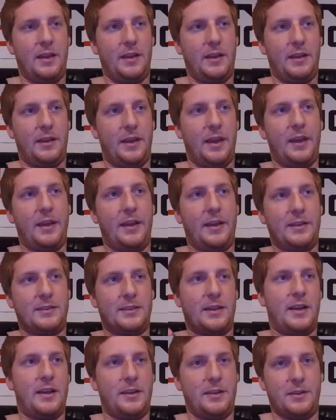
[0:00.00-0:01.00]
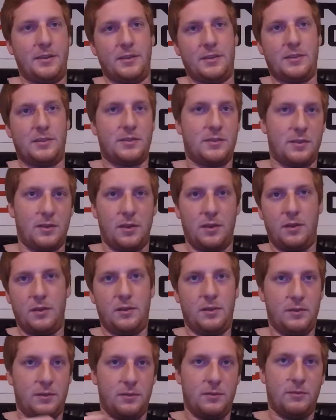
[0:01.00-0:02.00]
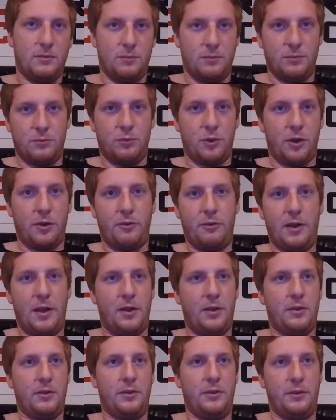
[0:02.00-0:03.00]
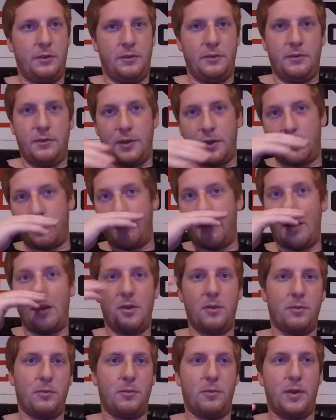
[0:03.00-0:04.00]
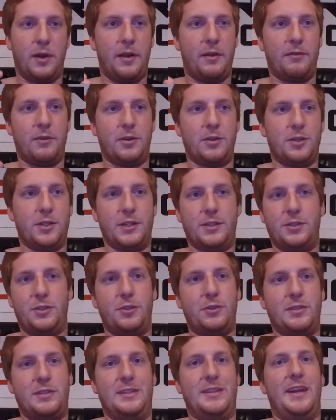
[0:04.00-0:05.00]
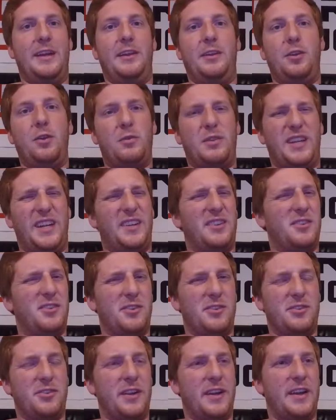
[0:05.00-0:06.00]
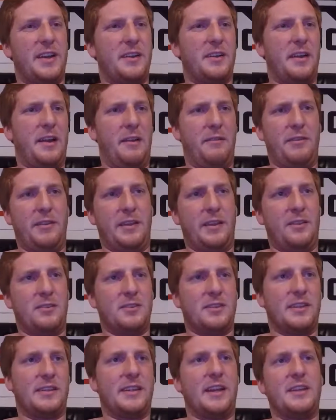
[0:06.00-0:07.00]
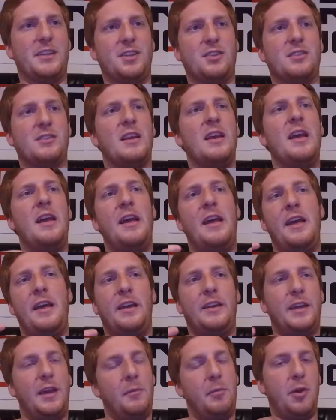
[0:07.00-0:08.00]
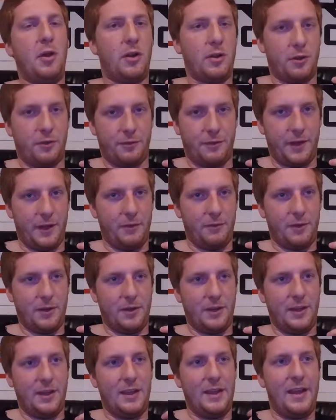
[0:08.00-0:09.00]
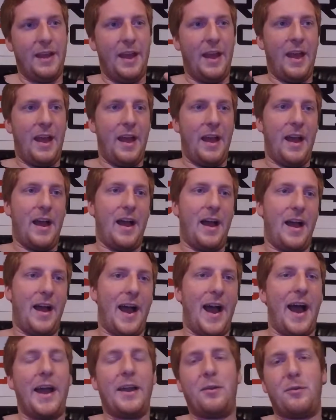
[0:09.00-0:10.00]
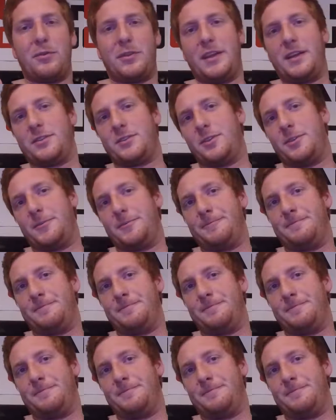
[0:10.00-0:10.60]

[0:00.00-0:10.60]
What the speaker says: get an SI, just run around, dick around, whatever, just use it daily. Don't take it to a track, everything else like that. Just keep you on your feet, really? I don't think so.